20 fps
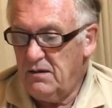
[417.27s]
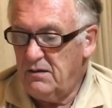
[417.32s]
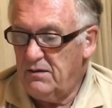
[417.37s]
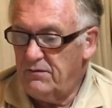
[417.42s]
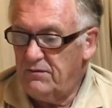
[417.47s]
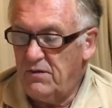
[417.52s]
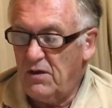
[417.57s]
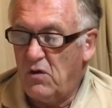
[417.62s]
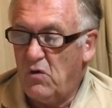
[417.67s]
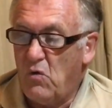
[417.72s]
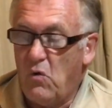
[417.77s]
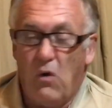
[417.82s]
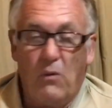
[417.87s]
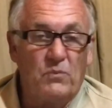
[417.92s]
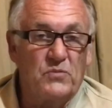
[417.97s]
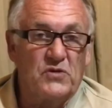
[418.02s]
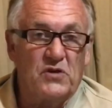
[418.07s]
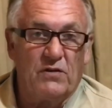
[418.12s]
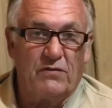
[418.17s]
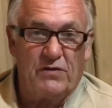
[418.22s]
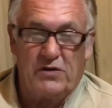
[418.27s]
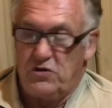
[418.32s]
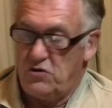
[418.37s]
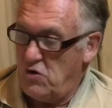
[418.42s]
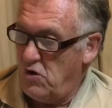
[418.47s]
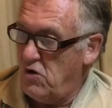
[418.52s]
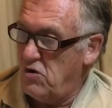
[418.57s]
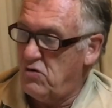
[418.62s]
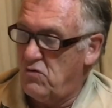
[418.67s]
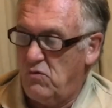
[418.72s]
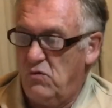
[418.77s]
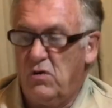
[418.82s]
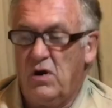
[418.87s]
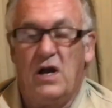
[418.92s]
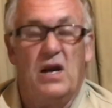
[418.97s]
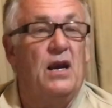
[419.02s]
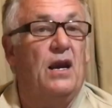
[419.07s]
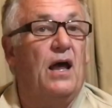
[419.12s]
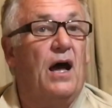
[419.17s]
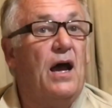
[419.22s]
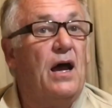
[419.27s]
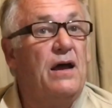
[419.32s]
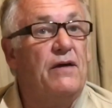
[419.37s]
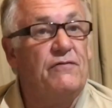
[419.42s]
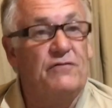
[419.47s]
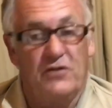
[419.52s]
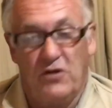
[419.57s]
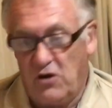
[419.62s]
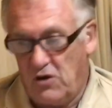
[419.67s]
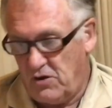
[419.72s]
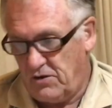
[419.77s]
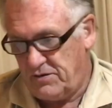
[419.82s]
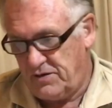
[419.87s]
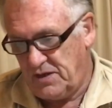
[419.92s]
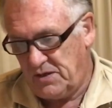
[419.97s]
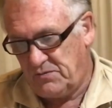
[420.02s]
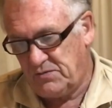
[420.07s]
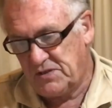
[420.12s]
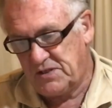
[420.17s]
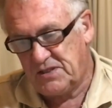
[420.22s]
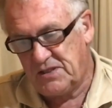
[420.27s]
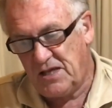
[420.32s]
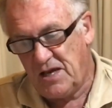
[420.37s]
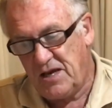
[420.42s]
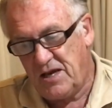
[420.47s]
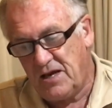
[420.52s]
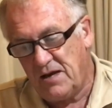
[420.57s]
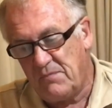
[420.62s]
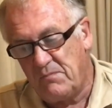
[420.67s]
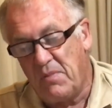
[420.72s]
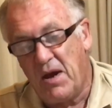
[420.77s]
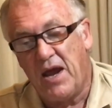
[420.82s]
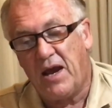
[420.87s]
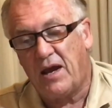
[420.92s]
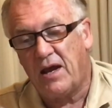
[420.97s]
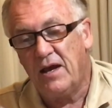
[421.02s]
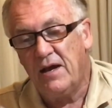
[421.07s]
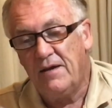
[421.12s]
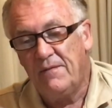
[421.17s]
the corpse of a dog, or a live dog that was taken back